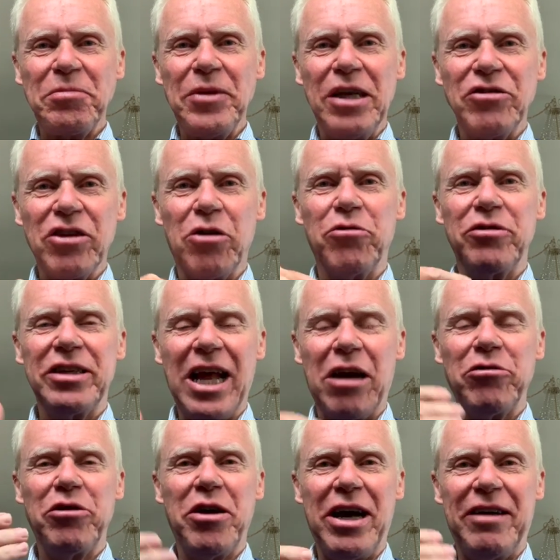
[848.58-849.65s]
So now
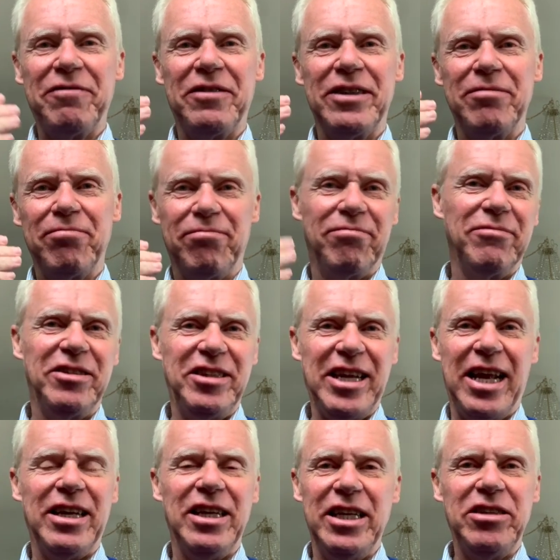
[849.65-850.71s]
you have
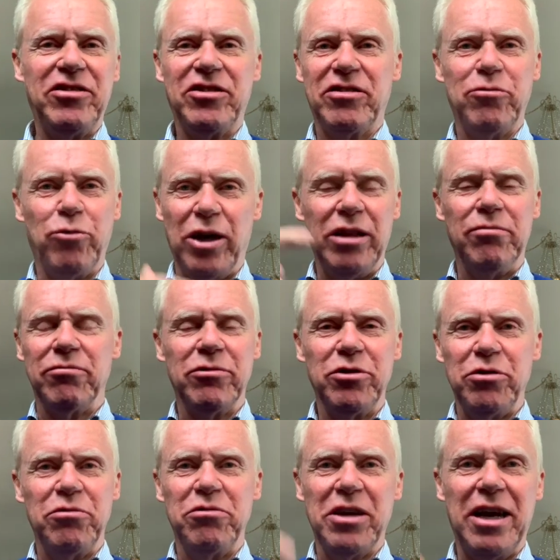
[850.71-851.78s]
10 lists. Well,
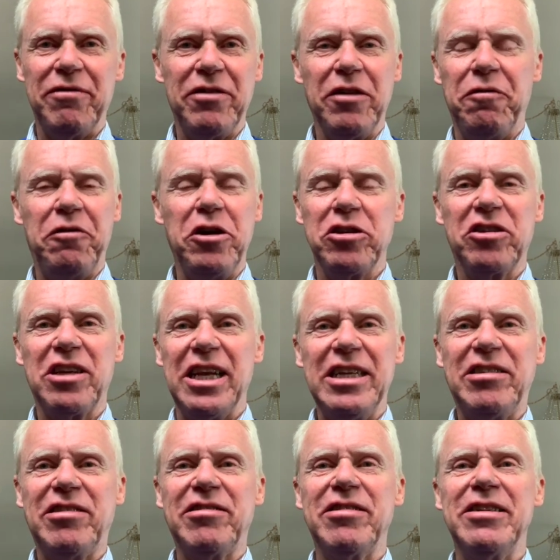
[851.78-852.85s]
you have the first
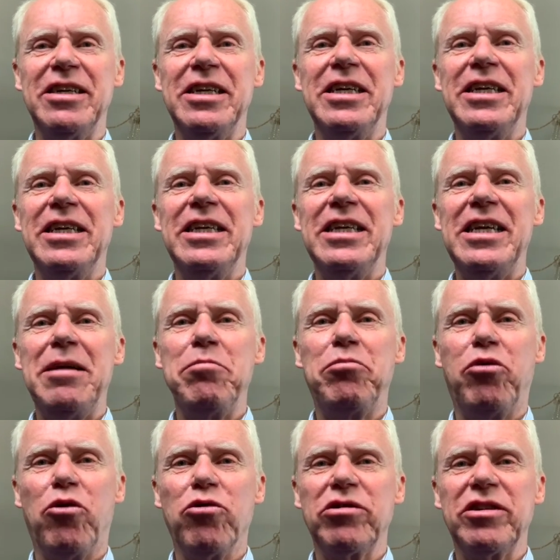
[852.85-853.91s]
list
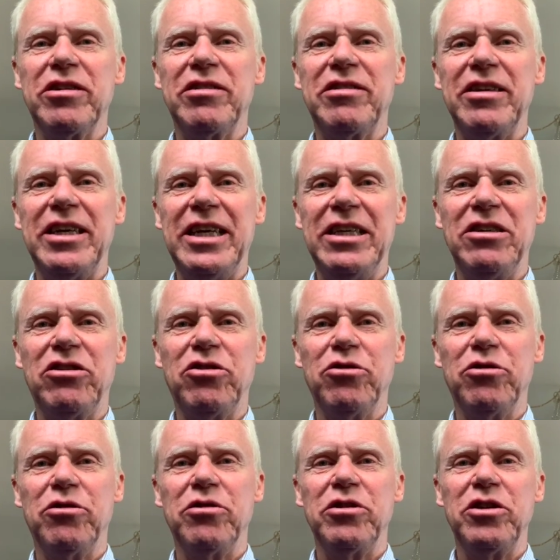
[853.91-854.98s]
imported
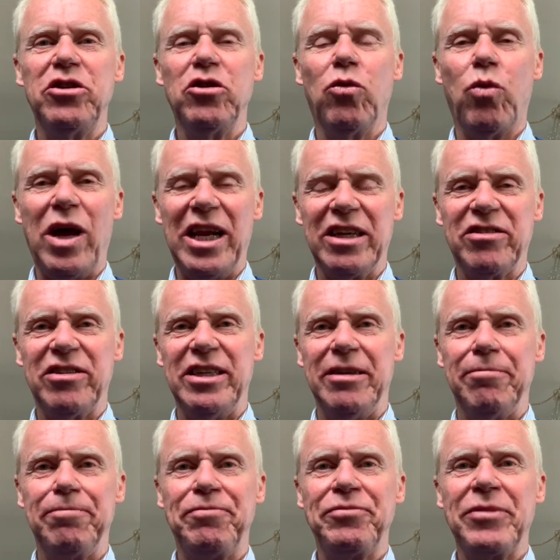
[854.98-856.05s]
into your Waalaxy.
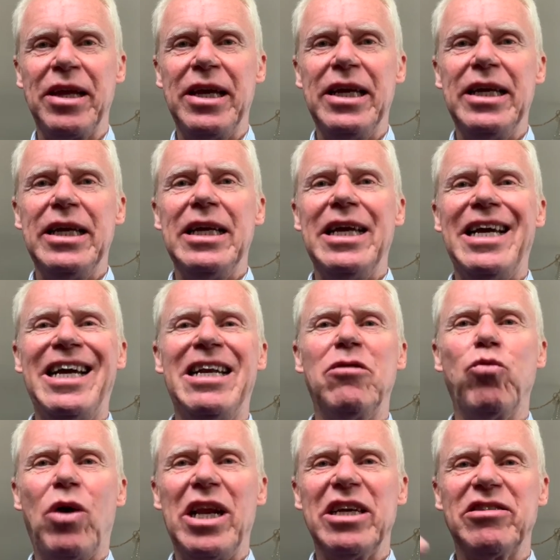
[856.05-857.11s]
In
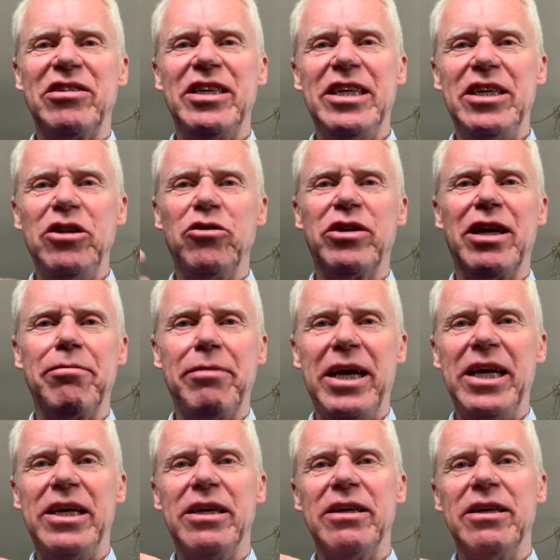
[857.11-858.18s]
Waalaxy, you can
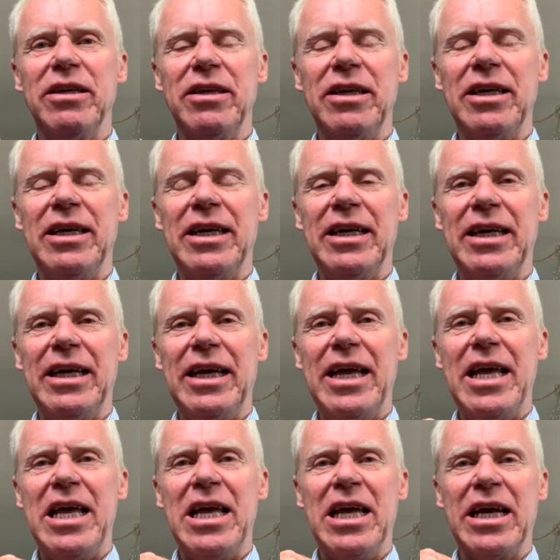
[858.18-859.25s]
make a
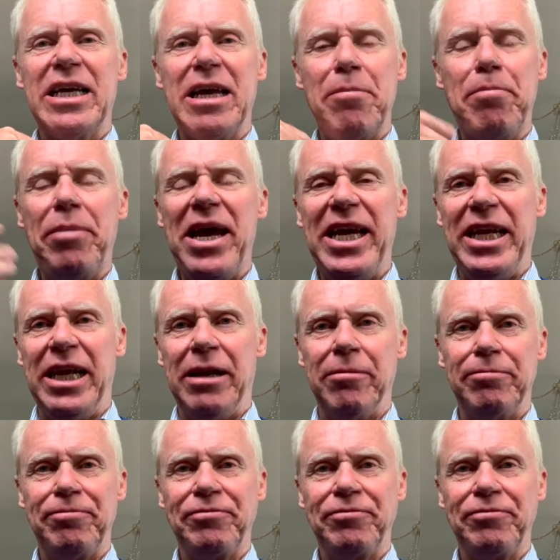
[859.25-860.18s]
campaign.